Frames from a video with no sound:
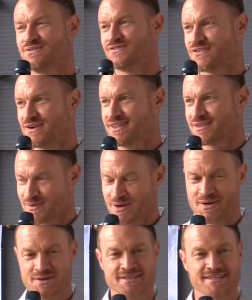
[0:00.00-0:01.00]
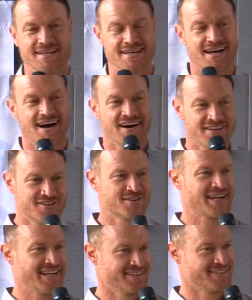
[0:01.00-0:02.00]
free throws
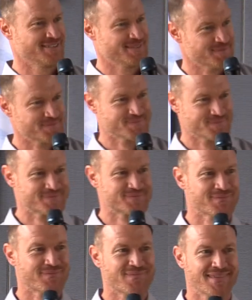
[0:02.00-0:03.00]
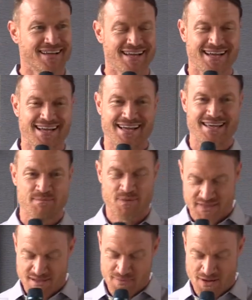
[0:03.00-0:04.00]
underhanded. He put
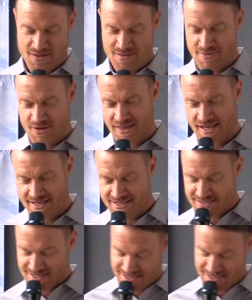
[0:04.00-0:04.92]
the ball in both hands,